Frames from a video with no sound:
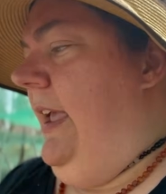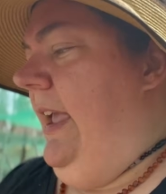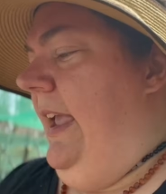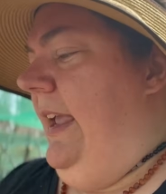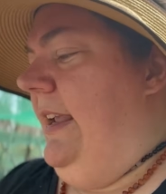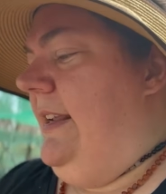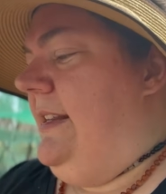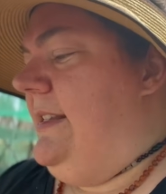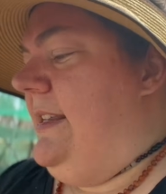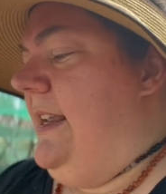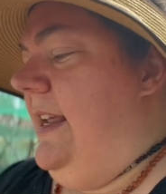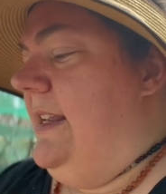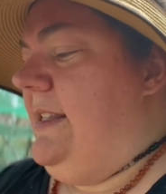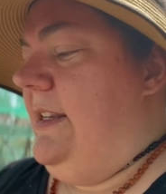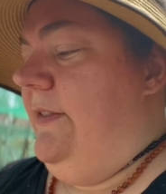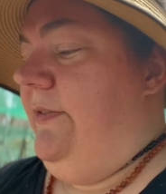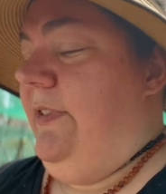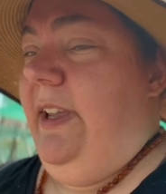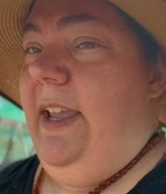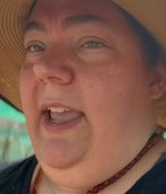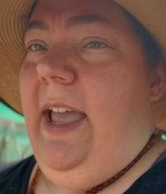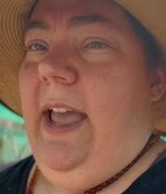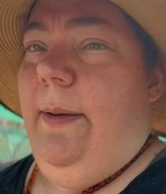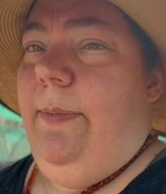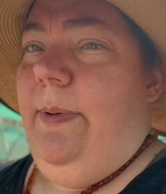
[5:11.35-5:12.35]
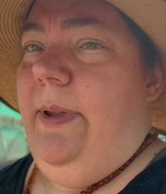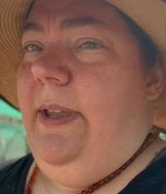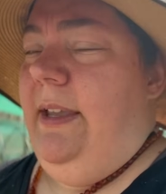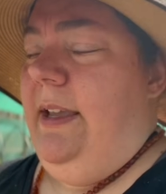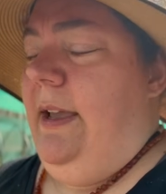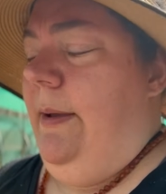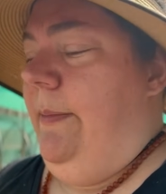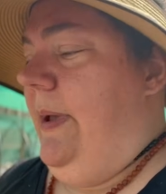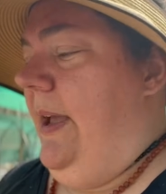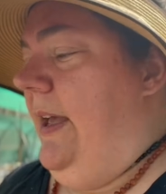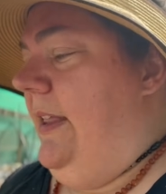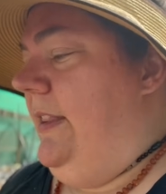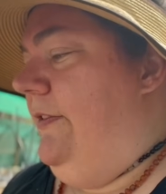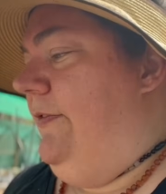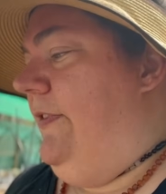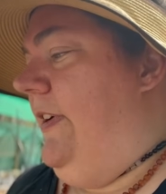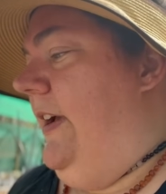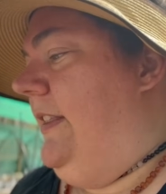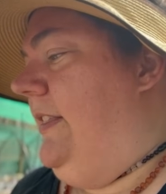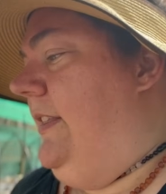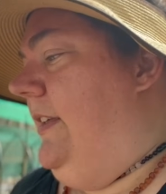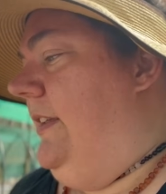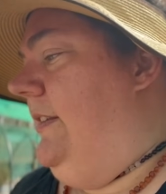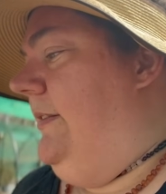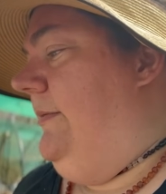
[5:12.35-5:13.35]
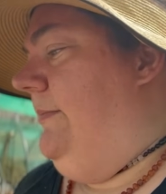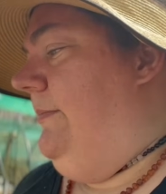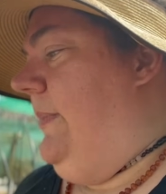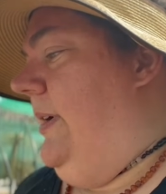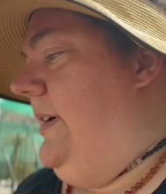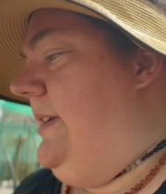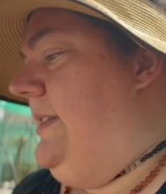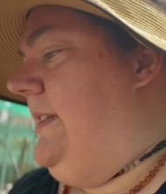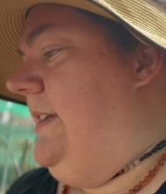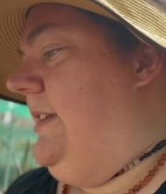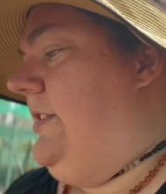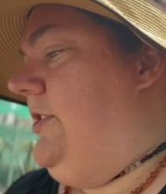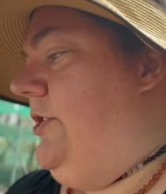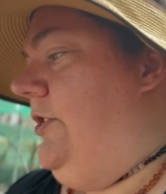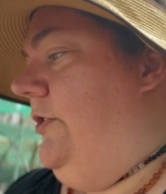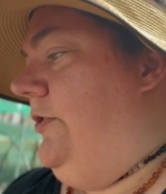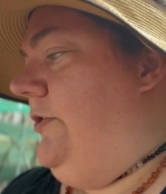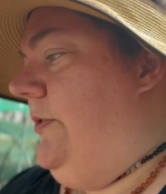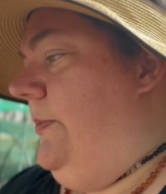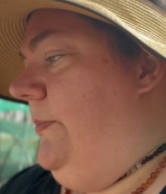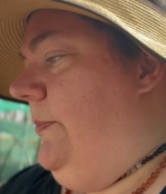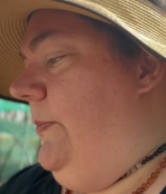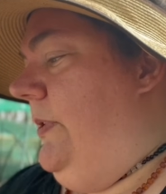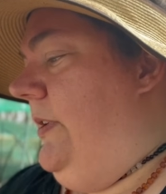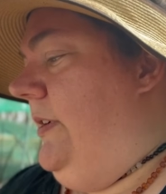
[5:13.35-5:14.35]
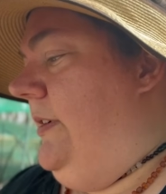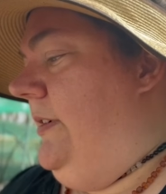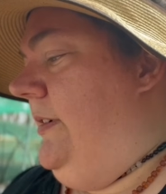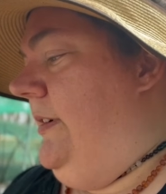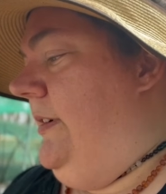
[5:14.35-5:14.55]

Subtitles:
excessively happy about the fact that my 6 children were